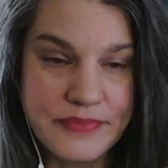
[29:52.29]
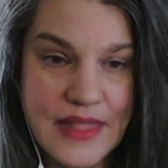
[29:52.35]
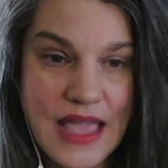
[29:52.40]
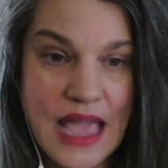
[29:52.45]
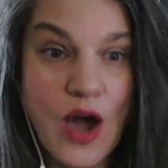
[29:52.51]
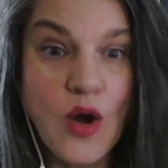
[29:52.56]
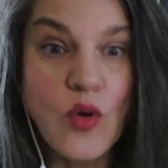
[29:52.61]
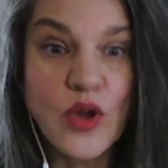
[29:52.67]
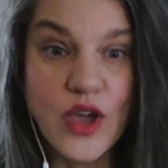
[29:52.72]

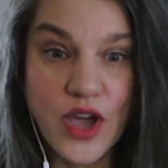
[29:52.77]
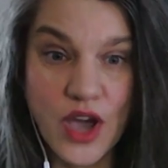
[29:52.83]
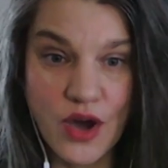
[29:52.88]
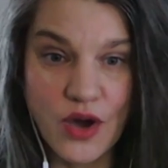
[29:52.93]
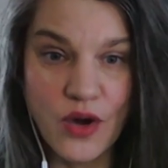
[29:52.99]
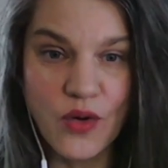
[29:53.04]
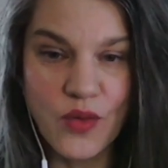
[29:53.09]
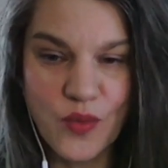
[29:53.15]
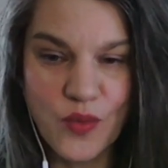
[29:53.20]

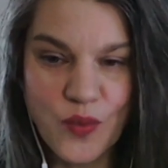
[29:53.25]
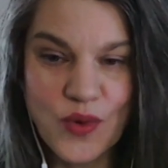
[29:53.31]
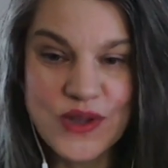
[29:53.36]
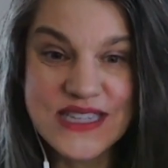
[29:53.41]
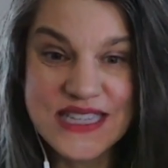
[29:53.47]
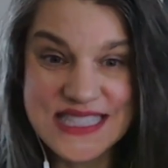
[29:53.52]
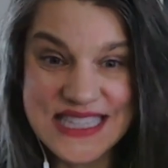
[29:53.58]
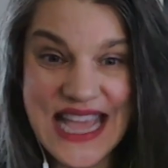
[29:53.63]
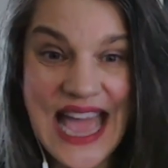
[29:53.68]
outgo, what
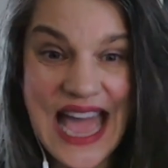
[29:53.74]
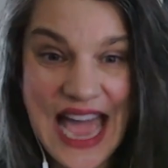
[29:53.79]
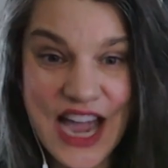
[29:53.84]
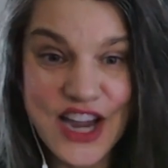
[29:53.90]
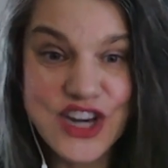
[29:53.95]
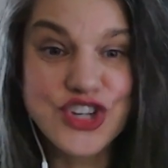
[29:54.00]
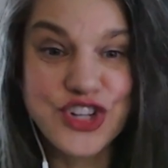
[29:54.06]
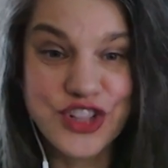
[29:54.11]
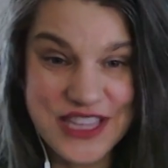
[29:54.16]
does it
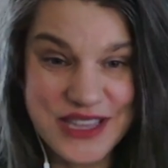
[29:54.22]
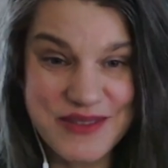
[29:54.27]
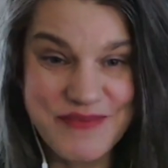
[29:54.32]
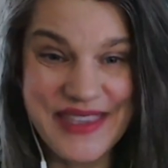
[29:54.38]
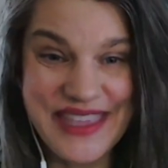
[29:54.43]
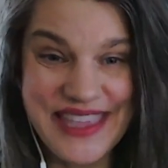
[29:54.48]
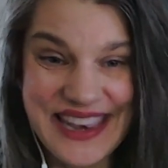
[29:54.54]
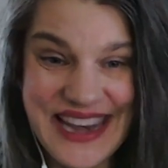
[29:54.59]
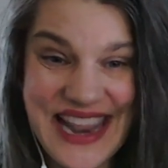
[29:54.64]
actually
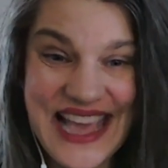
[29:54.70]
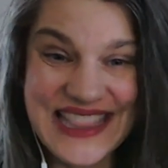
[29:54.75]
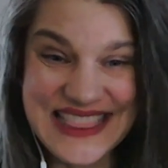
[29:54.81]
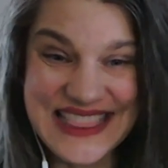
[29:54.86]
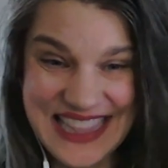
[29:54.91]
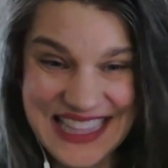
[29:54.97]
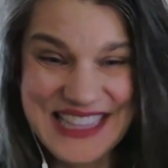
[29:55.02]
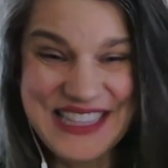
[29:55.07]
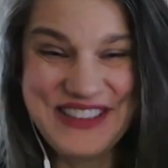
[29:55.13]
mean at
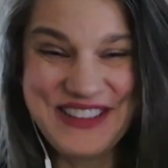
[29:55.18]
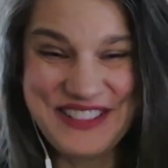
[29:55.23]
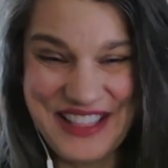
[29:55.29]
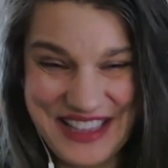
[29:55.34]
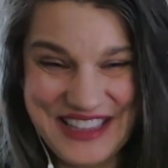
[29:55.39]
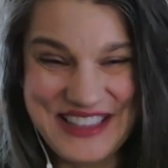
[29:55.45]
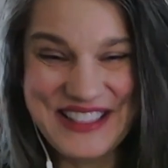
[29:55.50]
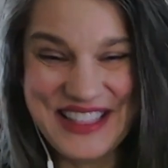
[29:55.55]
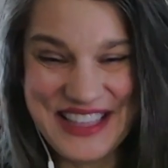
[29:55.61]

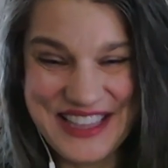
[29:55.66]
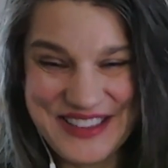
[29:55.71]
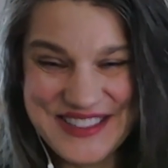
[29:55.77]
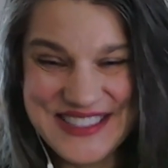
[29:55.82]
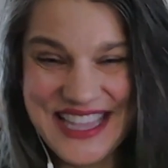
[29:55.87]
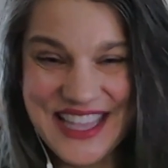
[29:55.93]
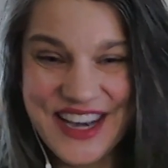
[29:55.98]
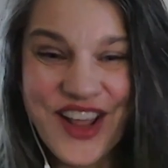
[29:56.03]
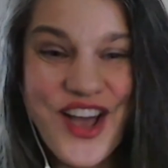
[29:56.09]
like you
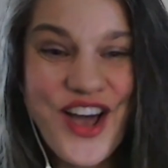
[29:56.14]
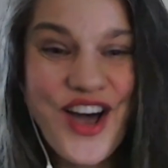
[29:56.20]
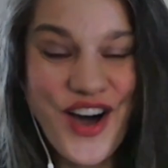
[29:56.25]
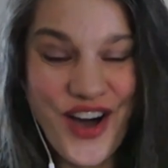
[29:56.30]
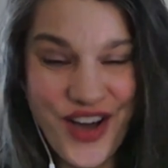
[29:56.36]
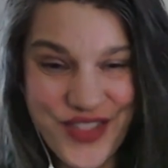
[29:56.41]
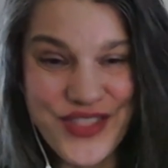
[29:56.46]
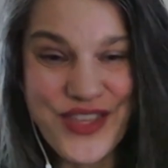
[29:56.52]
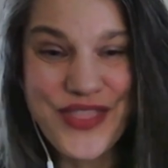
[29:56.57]
said,
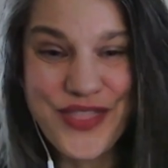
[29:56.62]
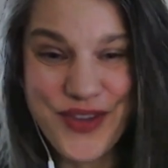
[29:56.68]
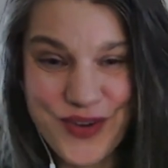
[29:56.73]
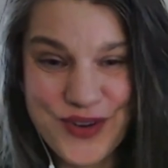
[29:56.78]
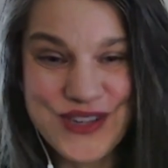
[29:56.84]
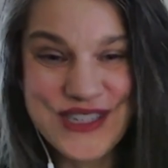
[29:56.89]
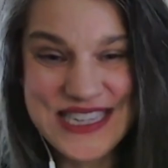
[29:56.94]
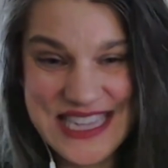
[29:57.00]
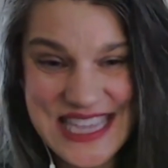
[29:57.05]
on the
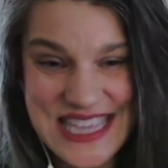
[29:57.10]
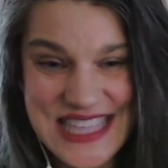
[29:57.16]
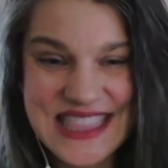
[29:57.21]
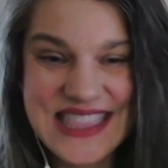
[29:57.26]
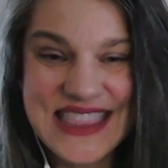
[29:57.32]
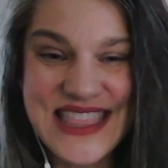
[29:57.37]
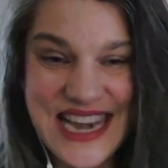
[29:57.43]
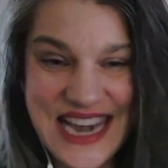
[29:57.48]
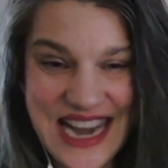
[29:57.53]
13th
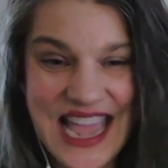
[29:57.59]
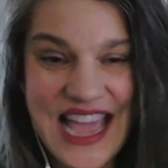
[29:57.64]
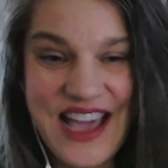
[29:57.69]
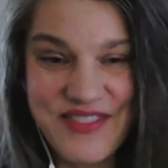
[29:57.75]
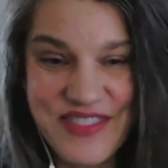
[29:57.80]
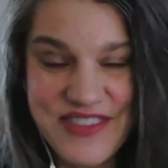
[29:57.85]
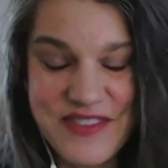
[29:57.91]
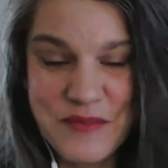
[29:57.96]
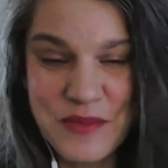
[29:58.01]
that I have
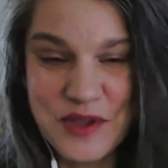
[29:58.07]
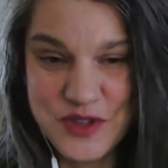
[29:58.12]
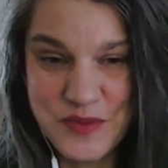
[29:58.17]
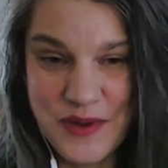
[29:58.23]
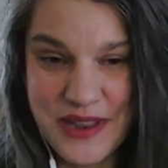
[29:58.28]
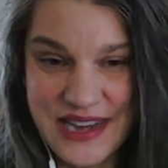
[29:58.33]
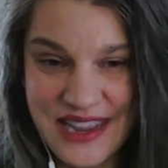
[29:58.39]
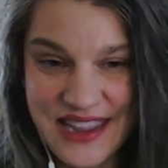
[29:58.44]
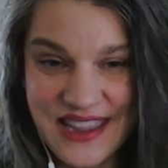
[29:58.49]
this much
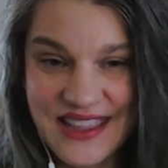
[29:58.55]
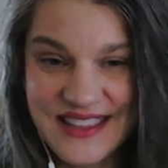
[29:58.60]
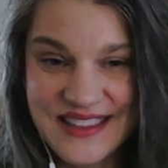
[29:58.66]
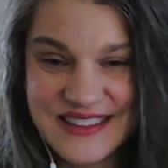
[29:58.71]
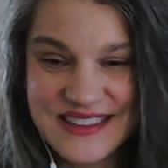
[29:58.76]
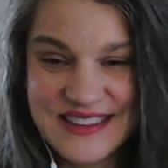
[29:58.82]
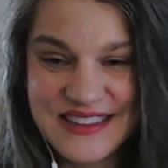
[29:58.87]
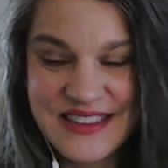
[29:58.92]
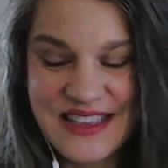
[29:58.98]
money?
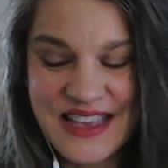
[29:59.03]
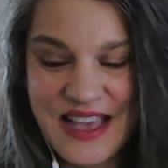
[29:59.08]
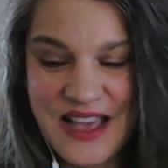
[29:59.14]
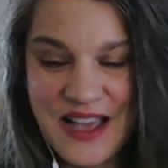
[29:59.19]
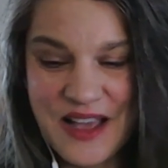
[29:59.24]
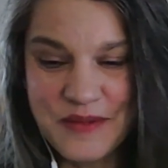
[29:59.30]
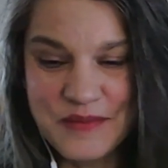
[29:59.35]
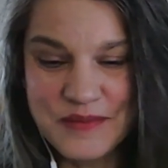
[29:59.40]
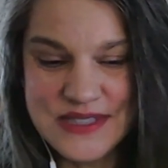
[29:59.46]

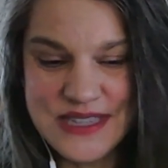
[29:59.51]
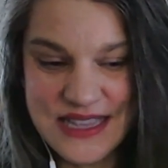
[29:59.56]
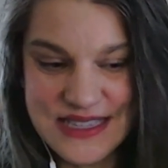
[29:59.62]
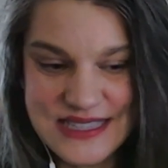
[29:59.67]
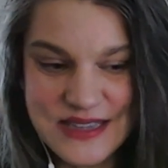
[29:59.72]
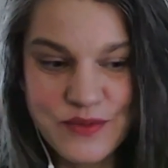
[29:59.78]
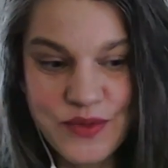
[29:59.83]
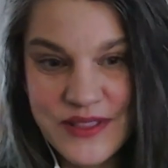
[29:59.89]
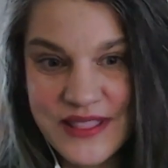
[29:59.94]
Does
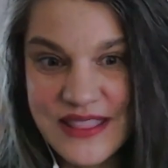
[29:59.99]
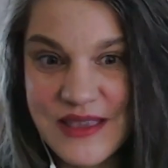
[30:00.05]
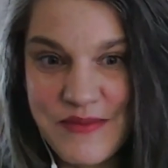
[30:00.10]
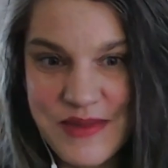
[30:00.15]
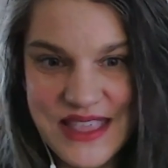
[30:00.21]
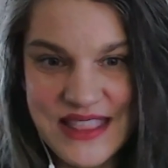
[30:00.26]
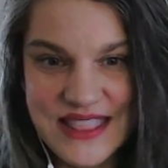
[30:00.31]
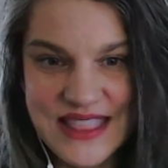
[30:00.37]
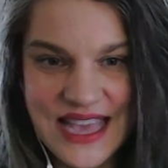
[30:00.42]
it really
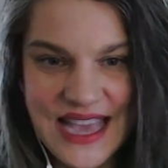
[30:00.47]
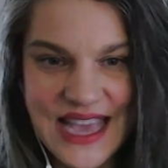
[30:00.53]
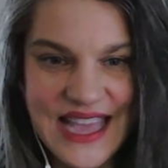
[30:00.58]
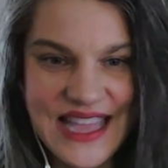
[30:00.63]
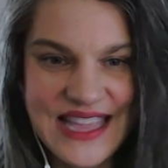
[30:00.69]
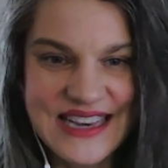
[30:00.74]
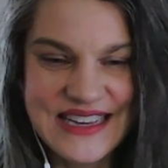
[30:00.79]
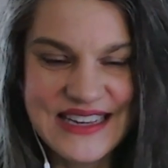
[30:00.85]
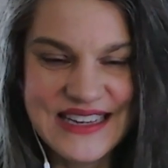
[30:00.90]
mean
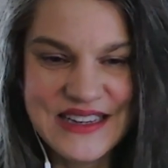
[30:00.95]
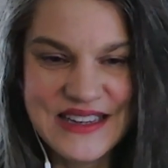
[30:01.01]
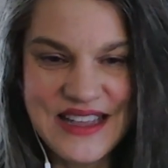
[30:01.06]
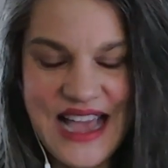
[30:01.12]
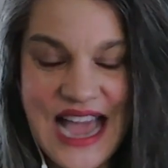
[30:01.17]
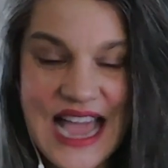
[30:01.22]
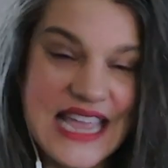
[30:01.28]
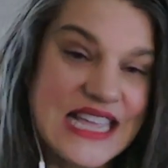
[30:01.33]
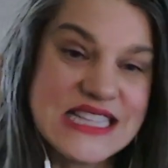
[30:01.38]
that
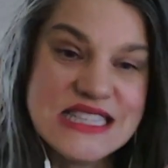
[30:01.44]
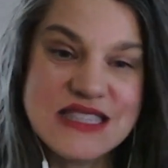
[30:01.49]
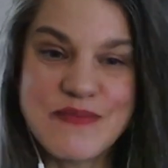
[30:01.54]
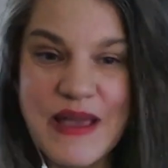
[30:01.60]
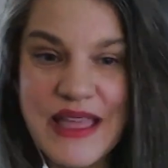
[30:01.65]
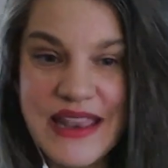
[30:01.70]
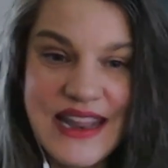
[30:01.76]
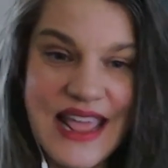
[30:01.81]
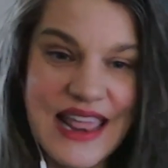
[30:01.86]
I can
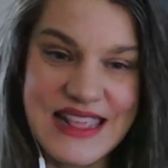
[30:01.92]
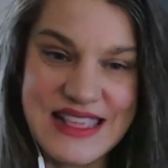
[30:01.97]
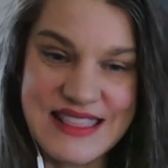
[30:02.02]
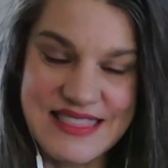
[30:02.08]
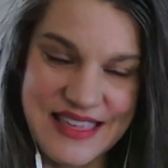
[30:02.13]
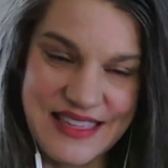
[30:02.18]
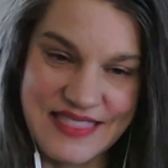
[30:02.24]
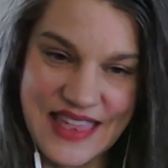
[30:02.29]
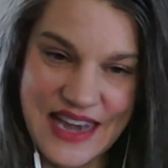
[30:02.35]
spend
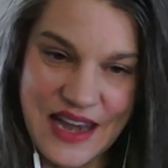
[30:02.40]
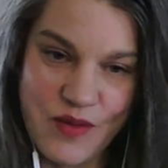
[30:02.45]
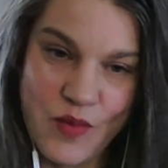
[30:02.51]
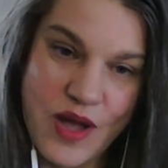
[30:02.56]
anything that I